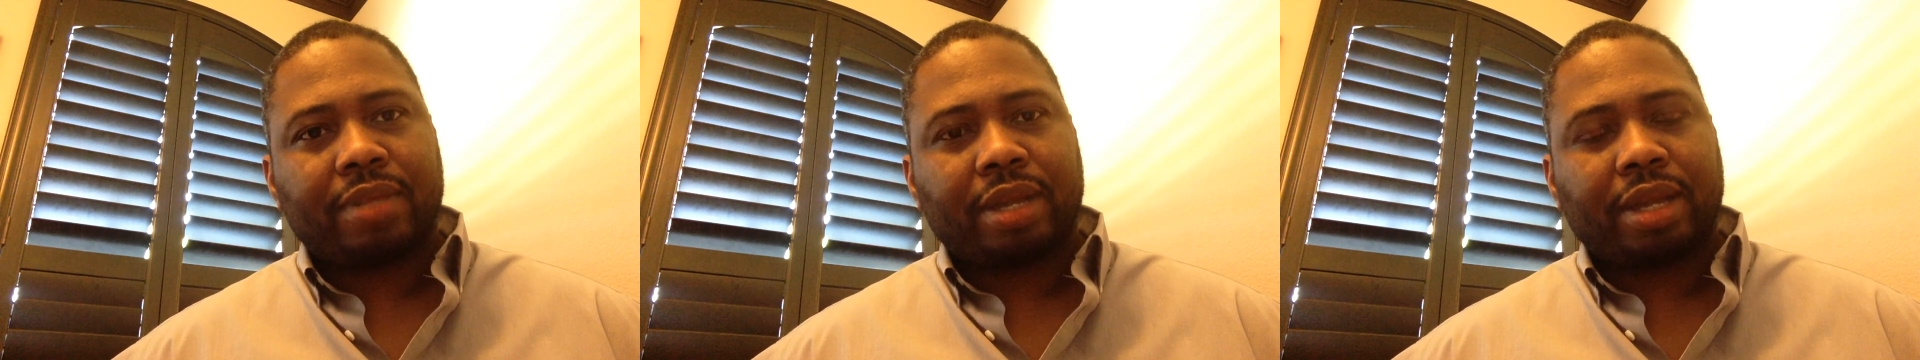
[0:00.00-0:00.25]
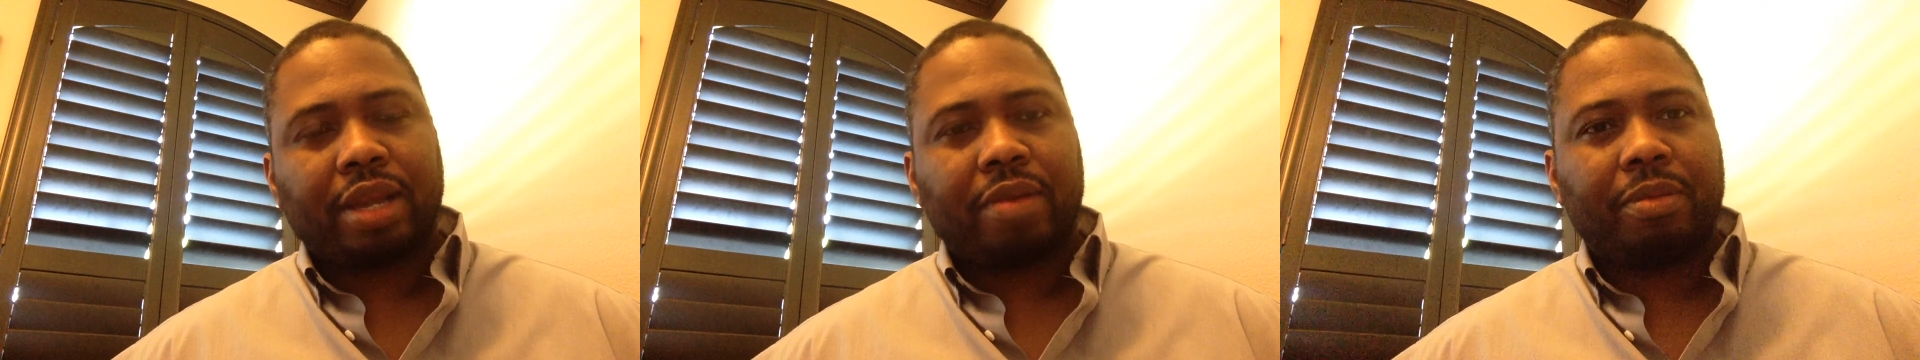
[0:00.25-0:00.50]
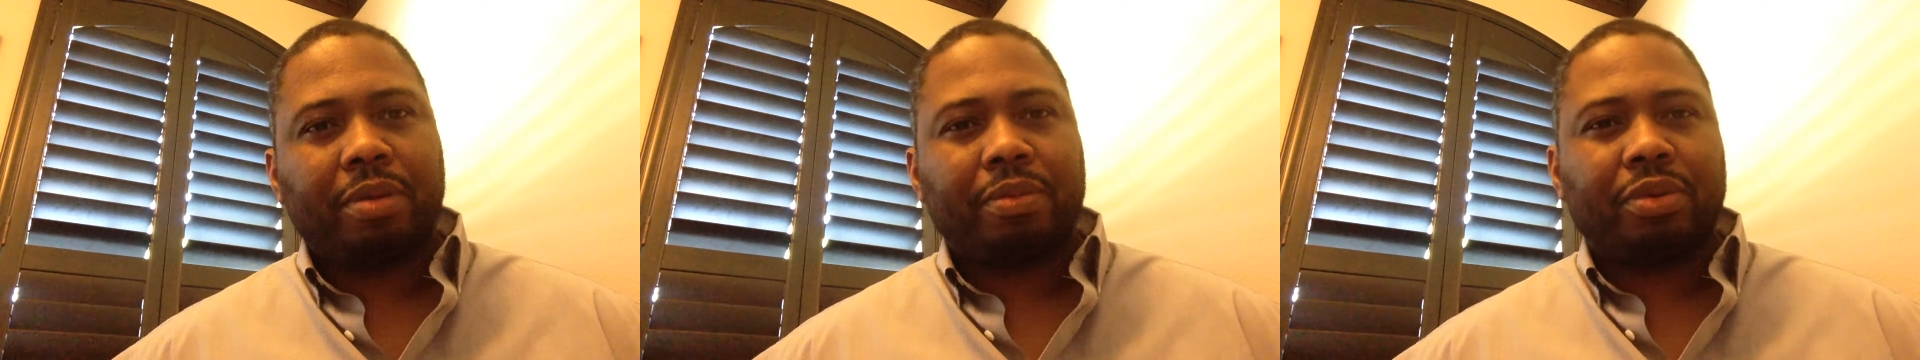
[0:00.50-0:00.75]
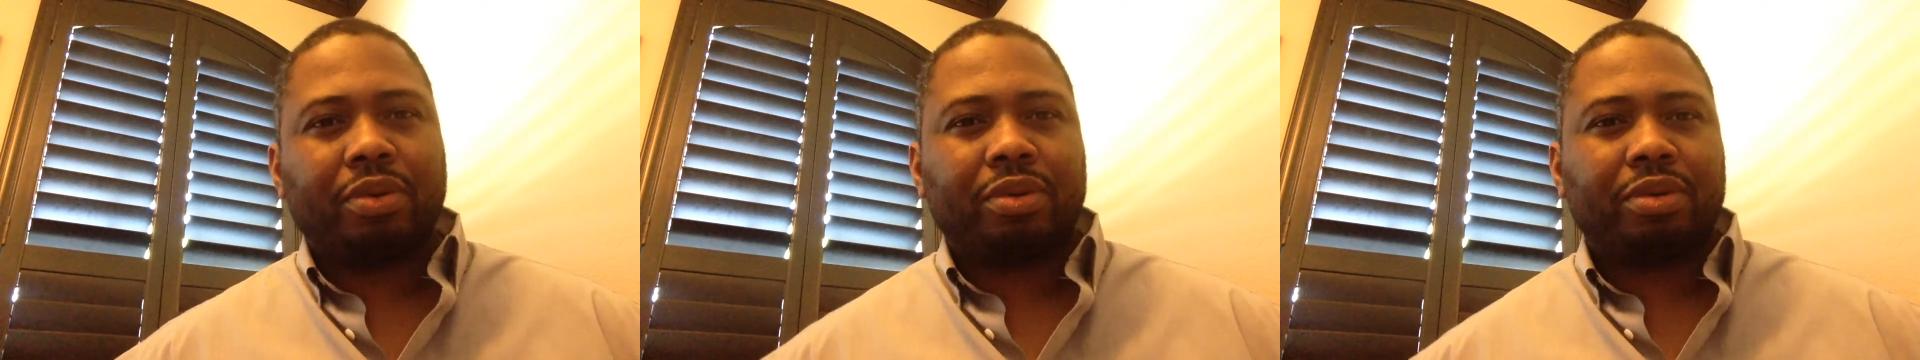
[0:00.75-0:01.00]
I can't
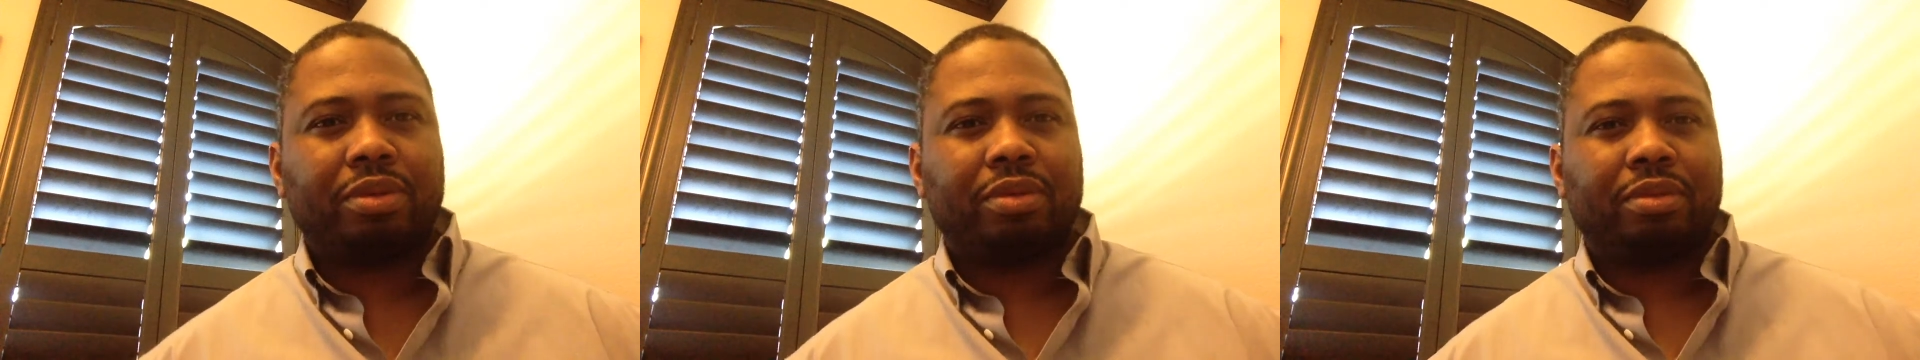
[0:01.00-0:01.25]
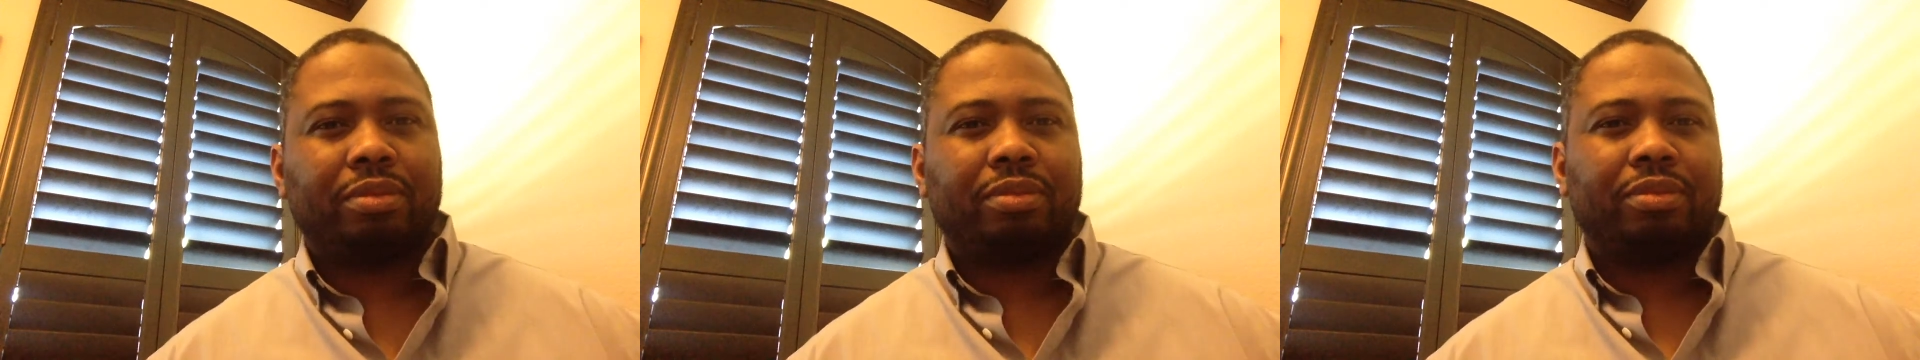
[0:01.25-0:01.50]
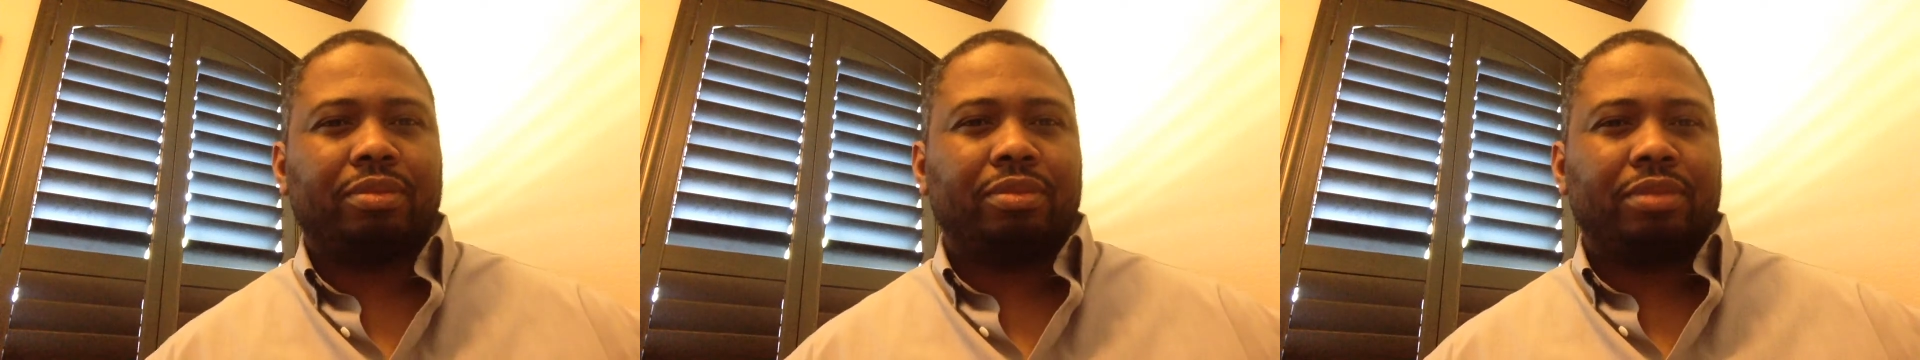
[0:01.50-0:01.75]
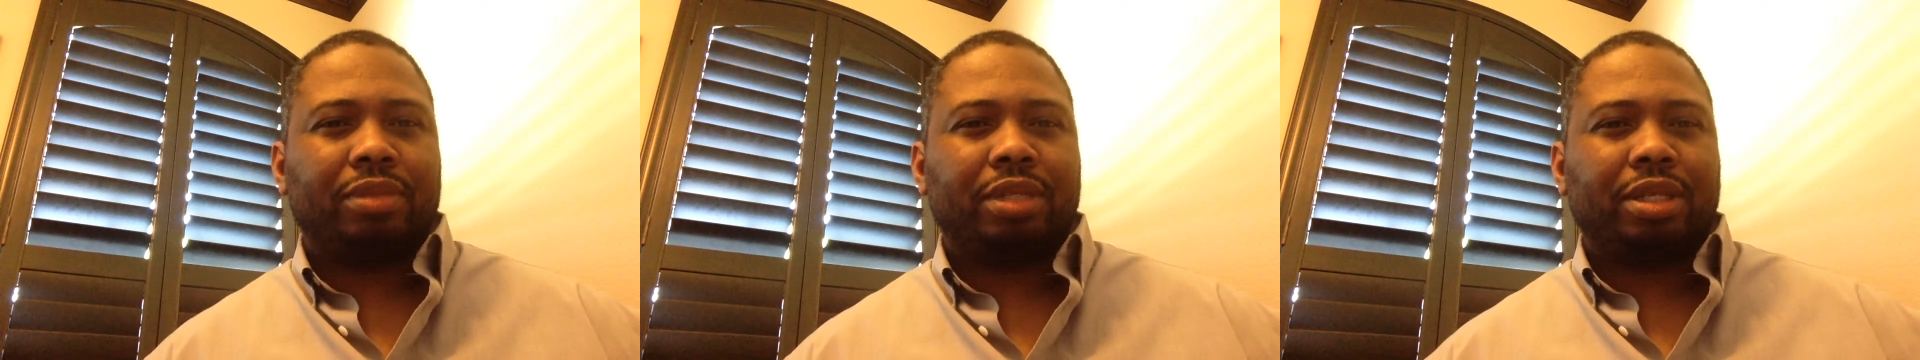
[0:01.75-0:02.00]
remember,
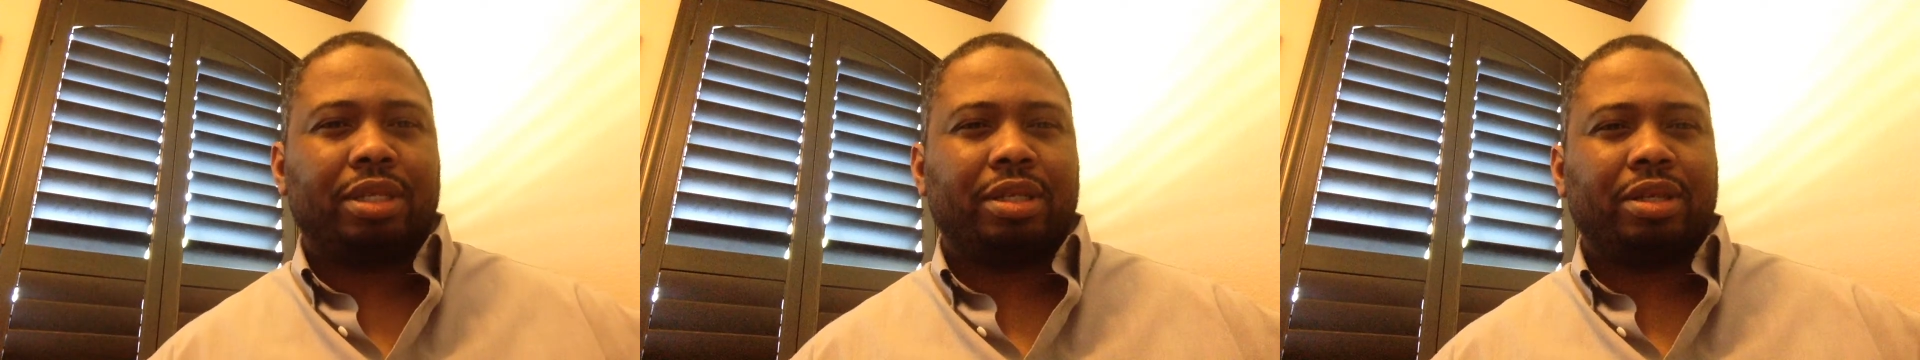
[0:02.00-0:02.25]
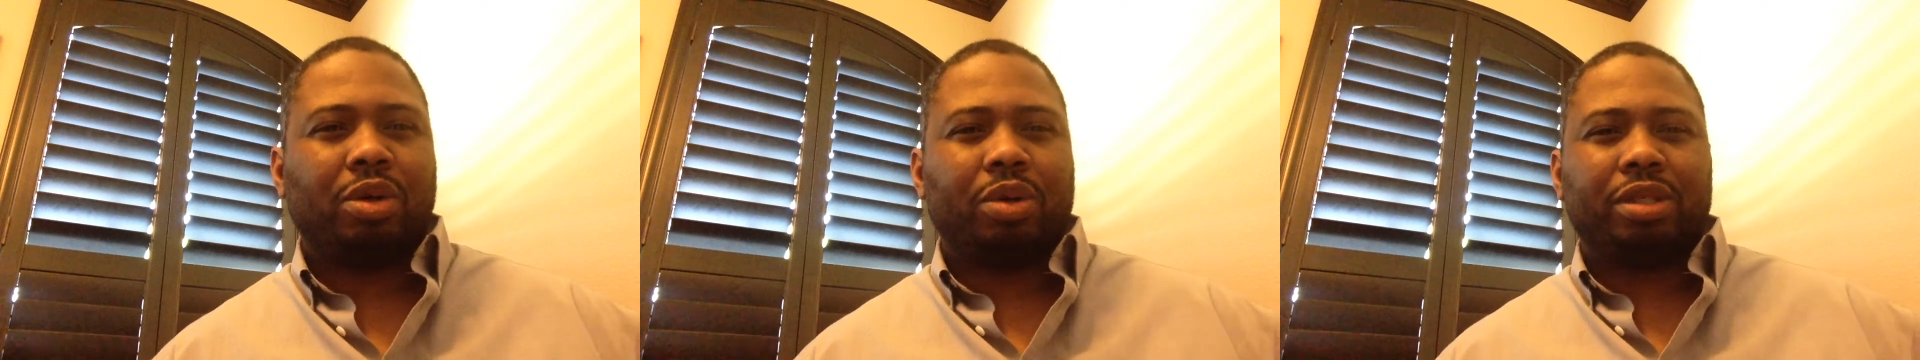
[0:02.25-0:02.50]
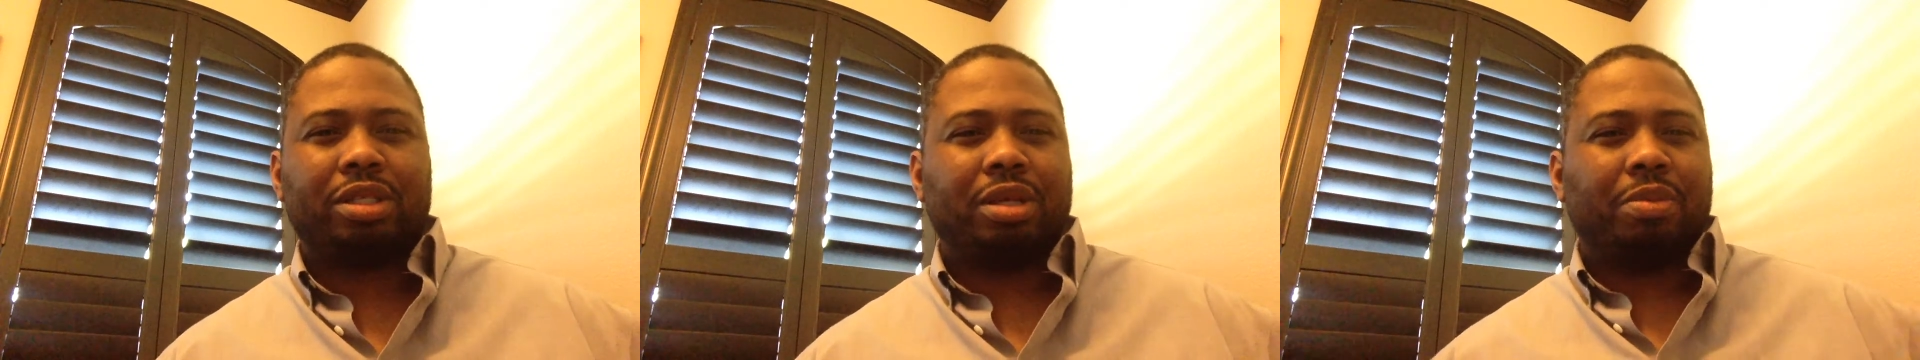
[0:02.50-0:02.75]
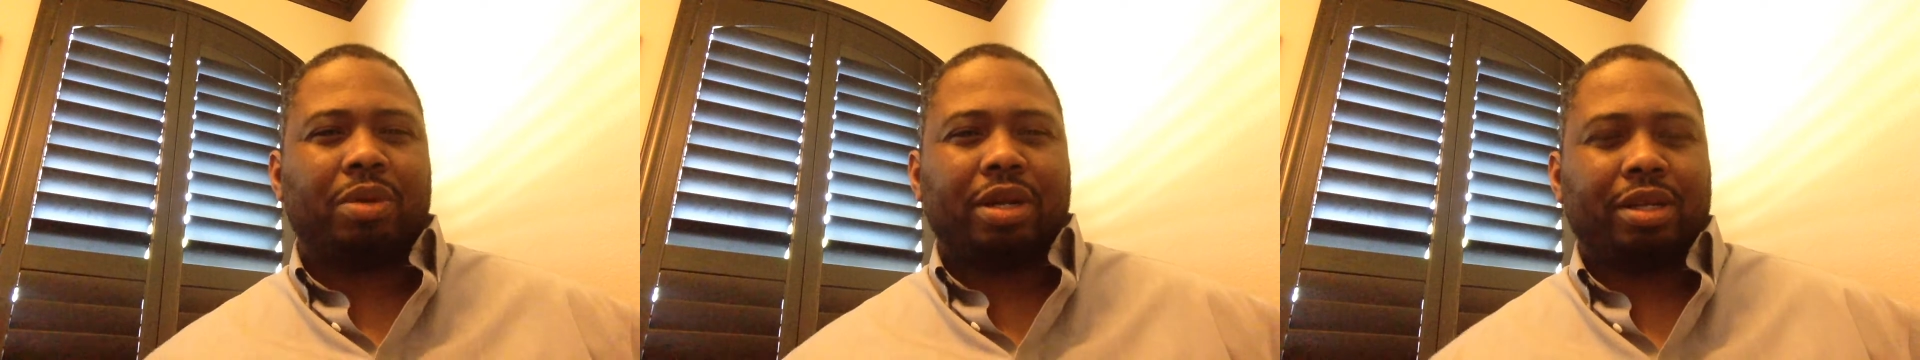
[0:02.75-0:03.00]
going somewhere.